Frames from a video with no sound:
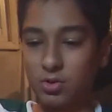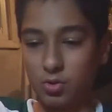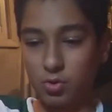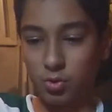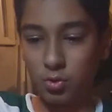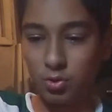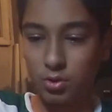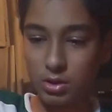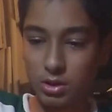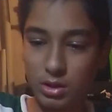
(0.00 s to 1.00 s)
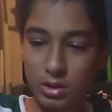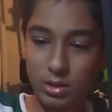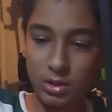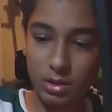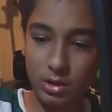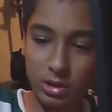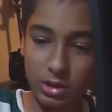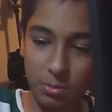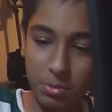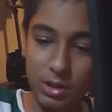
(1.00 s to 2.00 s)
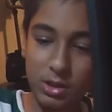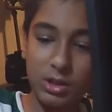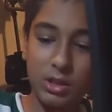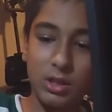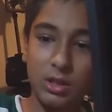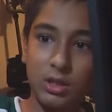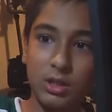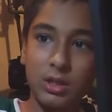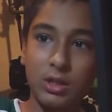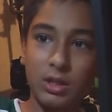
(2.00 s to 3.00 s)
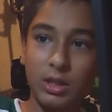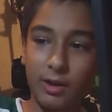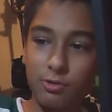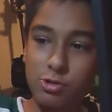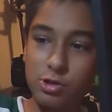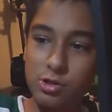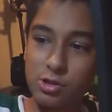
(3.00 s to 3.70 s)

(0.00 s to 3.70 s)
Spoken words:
to get the pin out.